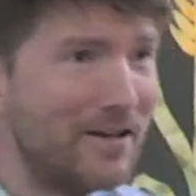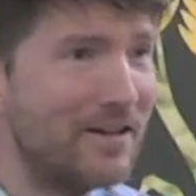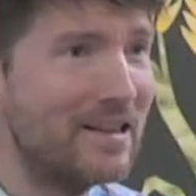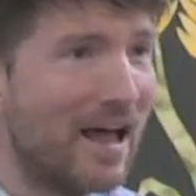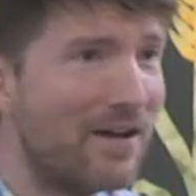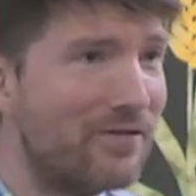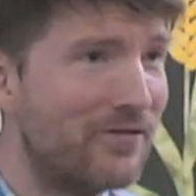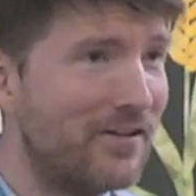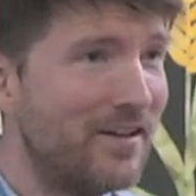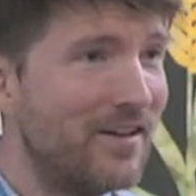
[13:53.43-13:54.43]
in
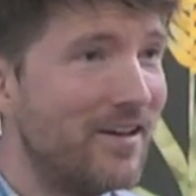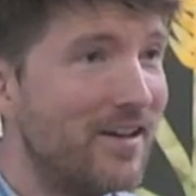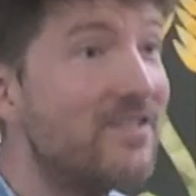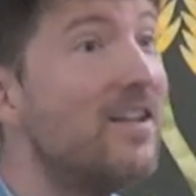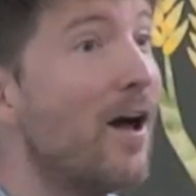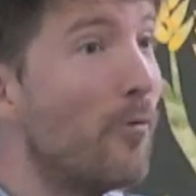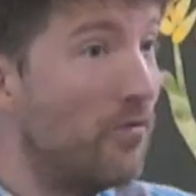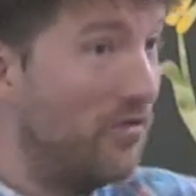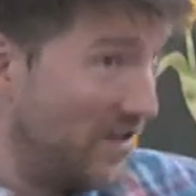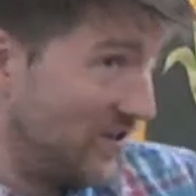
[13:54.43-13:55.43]
life is to help
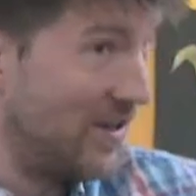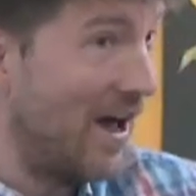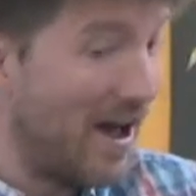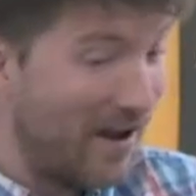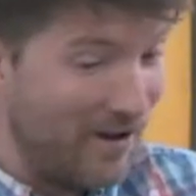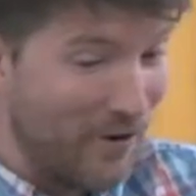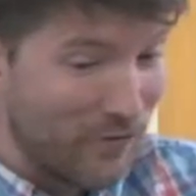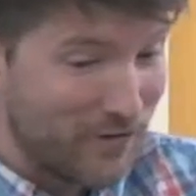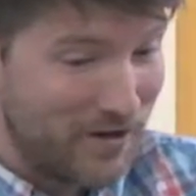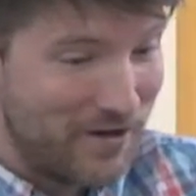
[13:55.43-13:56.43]
this guy
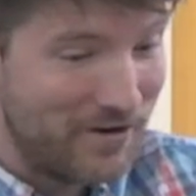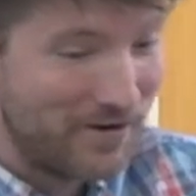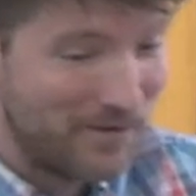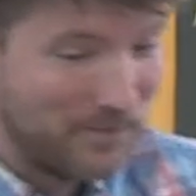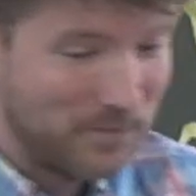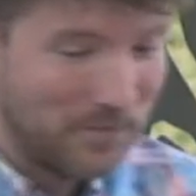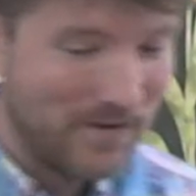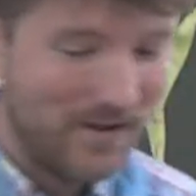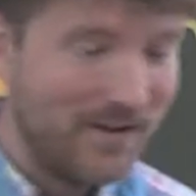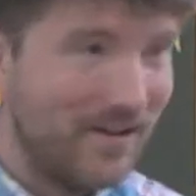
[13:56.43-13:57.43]
over here.
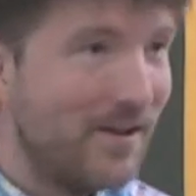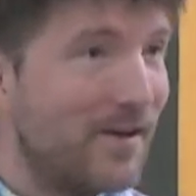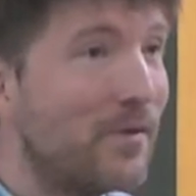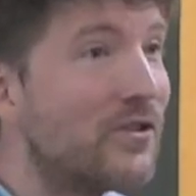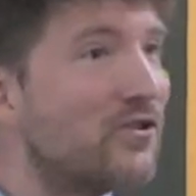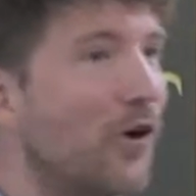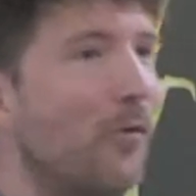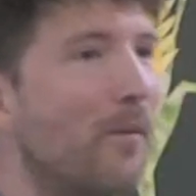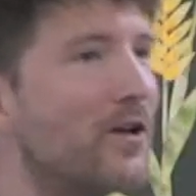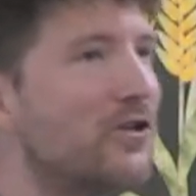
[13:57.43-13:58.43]
But so
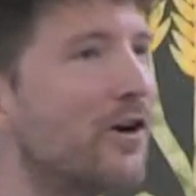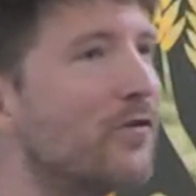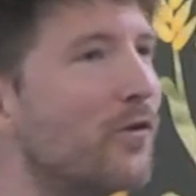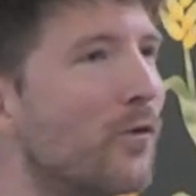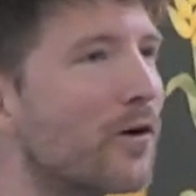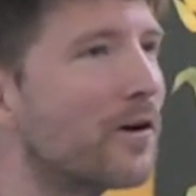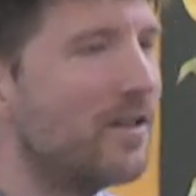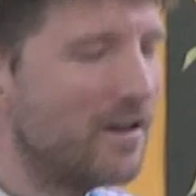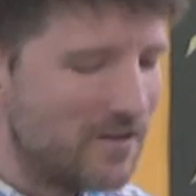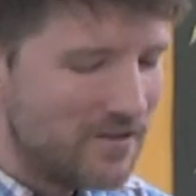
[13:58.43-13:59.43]
much of the work
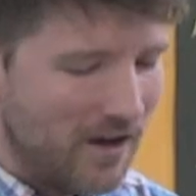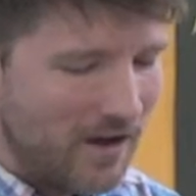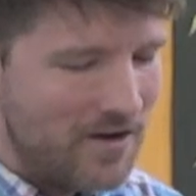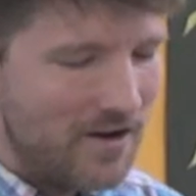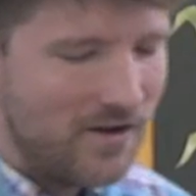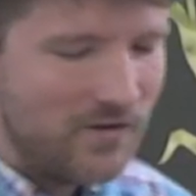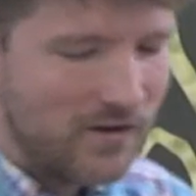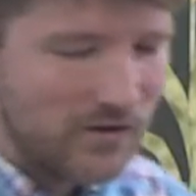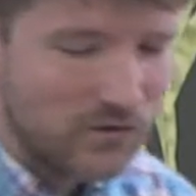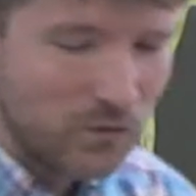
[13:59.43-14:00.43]
that is done in
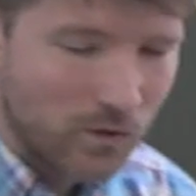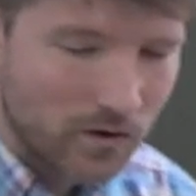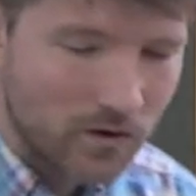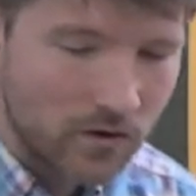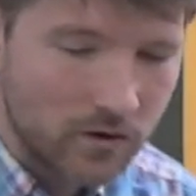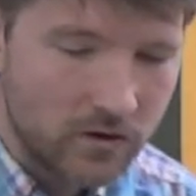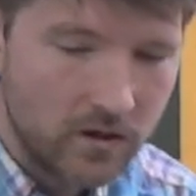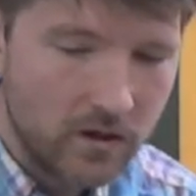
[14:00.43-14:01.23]
this world,